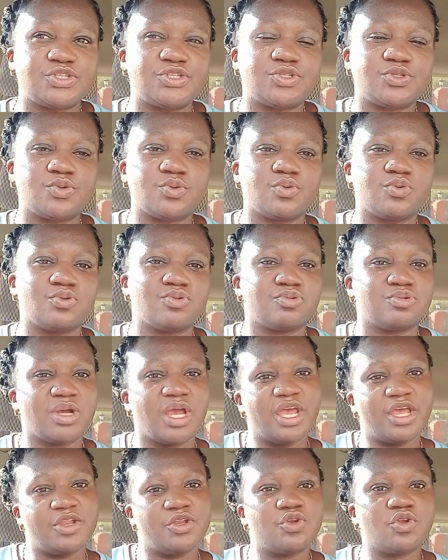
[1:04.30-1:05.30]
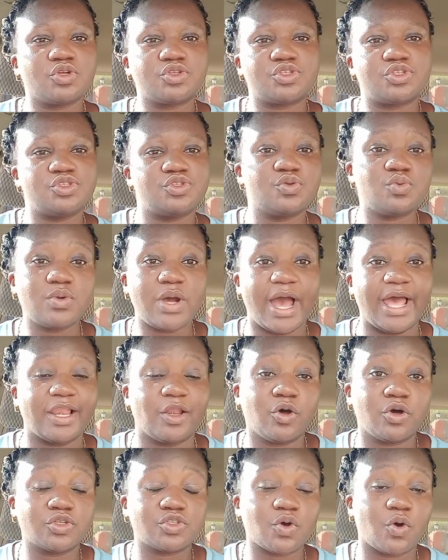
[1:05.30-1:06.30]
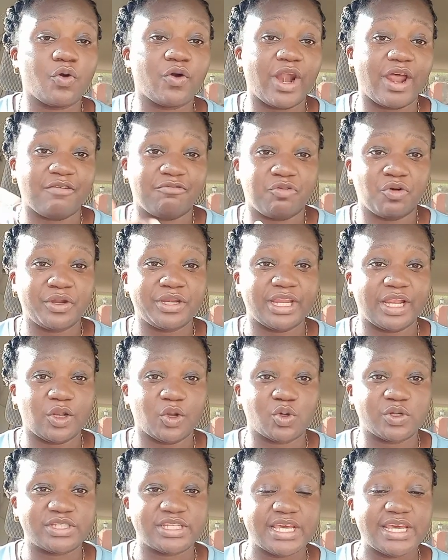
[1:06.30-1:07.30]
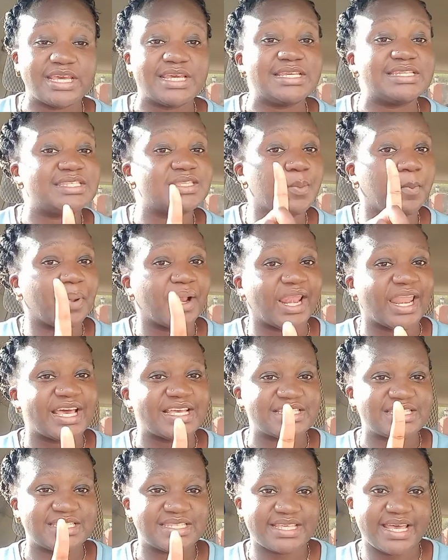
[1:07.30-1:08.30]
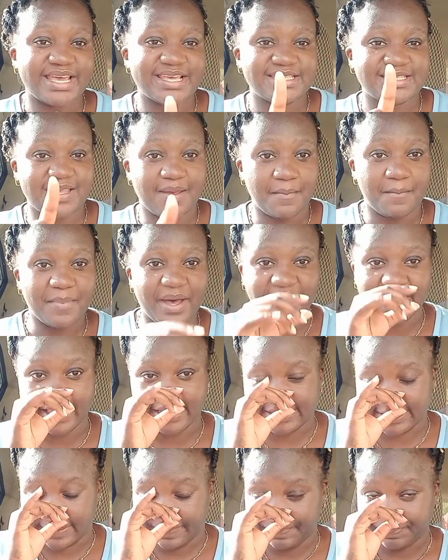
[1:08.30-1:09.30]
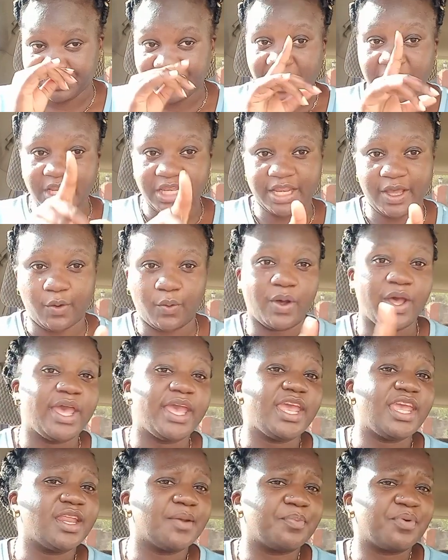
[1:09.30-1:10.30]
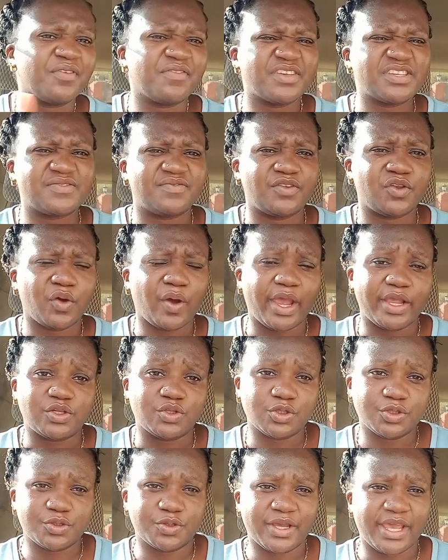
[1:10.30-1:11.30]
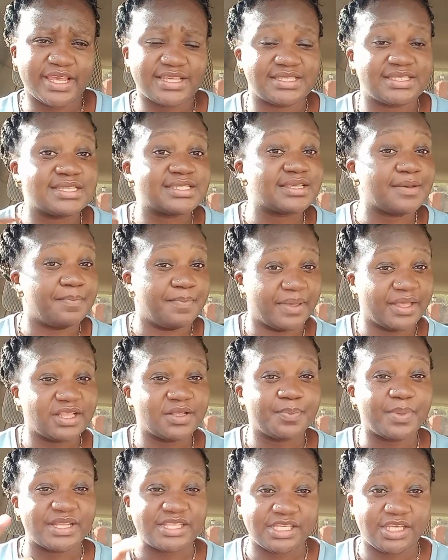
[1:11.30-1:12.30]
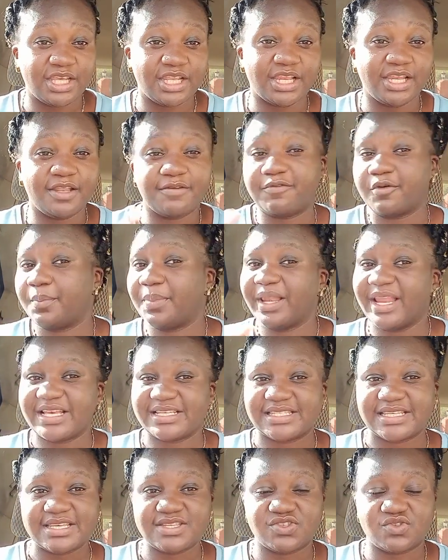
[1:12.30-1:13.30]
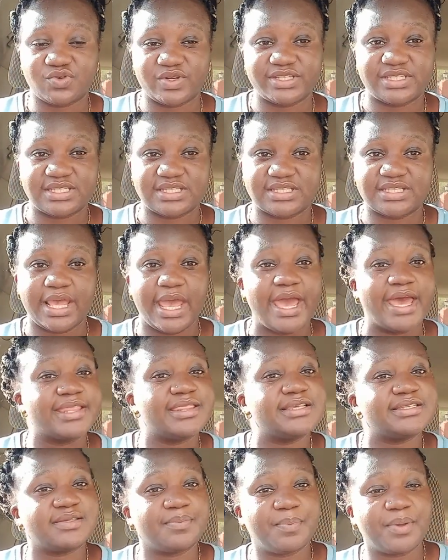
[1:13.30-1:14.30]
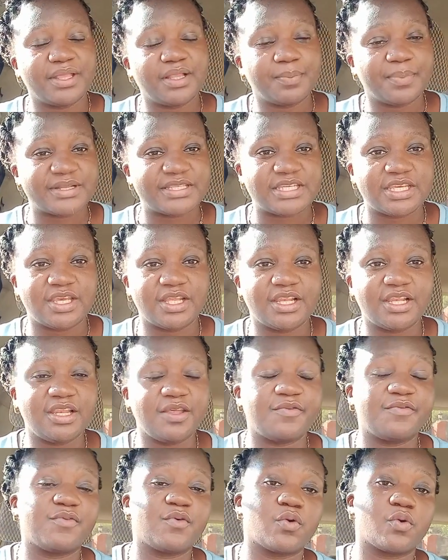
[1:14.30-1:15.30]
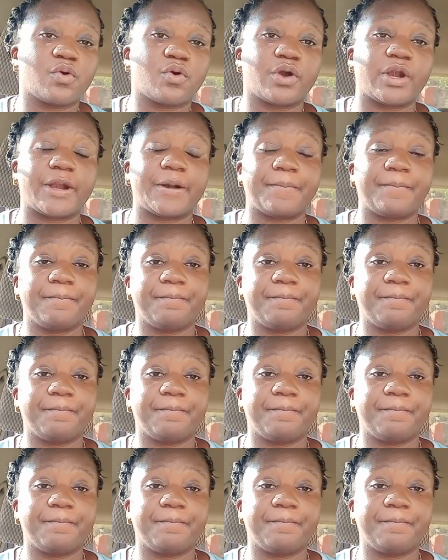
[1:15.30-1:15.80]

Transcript: to not do a lot or avoid a lot is the plus size market. Now, in a previous video, I told you guys there's a bill particularly for plus size dresses. There's a bill particularly for